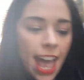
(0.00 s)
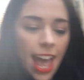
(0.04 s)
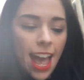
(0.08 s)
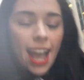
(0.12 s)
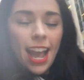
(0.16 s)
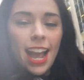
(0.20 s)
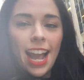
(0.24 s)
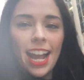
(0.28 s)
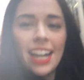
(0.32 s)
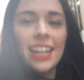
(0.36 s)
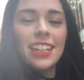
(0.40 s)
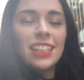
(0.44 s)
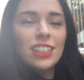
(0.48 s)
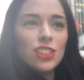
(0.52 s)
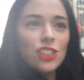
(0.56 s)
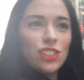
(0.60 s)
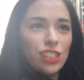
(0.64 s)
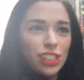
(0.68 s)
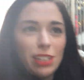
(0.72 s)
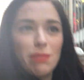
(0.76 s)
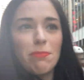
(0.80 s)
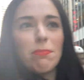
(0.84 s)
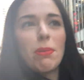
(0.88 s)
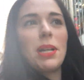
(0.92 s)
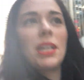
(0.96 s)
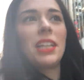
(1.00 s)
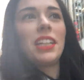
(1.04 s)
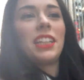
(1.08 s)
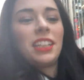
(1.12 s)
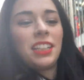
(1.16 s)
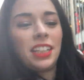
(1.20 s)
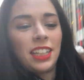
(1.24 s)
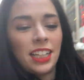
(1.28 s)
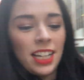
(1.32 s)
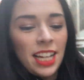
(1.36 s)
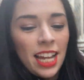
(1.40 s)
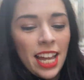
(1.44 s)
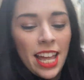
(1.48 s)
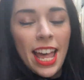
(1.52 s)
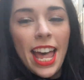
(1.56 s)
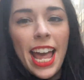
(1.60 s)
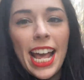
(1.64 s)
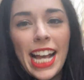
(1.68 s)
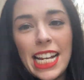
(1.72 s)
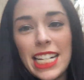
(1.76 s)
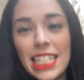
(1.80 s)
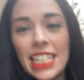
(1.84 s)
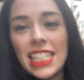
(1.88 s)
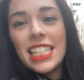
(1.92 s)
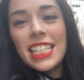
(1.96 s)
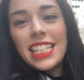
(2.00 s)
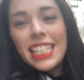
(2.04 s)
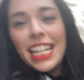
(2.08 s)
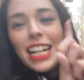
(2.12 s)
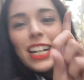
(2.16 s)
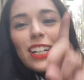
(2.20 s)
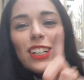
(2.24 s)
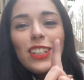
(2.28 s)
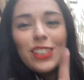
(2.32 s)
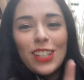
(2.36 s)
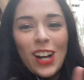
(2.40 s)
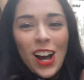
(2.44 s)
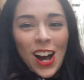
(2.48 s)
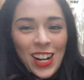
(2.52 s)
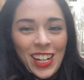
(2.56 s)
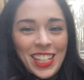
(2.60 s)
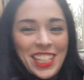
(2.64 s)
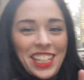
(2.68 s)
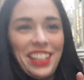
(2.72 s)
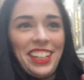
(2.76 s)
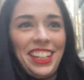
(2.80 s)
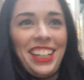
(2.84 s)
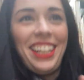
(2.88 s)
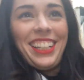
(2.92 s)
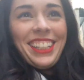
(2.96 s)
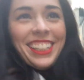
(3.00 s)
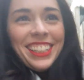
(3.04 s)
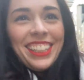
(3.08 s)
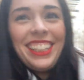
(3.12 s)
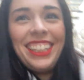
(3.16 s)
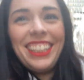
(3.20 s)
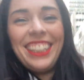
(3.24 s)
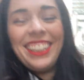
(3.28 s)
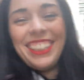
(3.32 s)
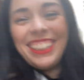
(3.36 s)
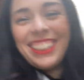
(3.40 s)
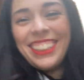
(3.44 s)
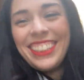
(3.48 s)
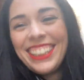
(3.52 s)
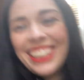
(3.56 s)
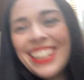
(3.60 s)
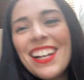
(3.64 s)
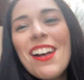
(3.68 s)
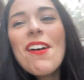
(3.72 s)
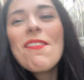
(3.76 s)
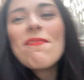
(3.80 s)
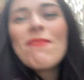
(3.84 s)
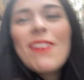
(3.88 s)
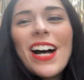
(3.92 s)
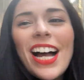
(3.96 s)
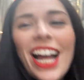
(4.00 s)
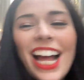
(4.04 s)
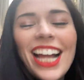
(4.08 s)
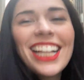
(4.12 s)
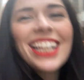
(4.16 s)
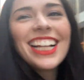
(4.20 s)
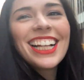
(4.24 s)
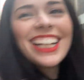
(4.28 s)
and sheep. And, and a donkey. single donkey. but